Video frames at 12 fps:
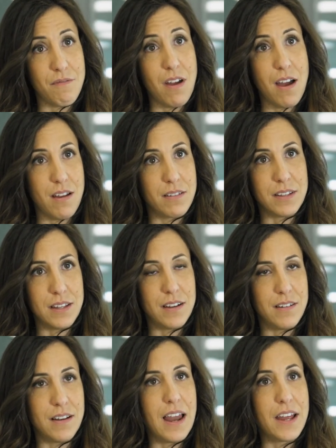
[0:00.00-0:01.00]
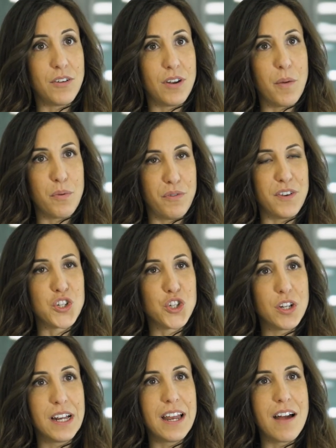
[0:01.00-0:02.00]
uh, that are aligned on a
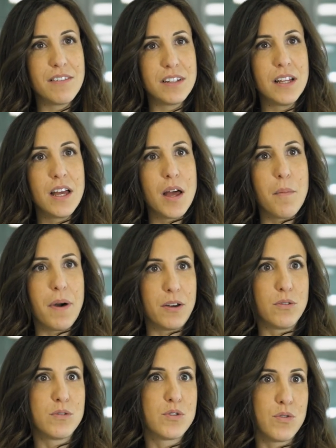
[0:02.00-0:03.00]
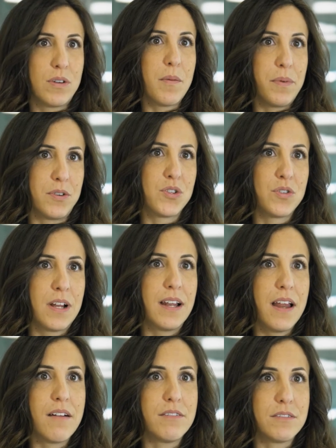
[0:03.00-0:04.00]
professional level, but also on a personal
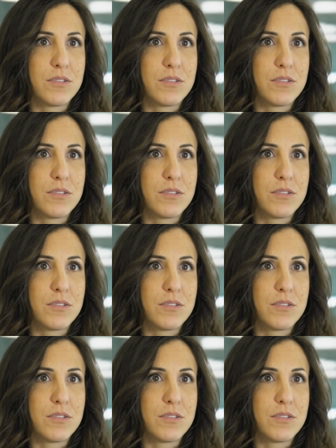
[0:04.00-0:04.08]
level.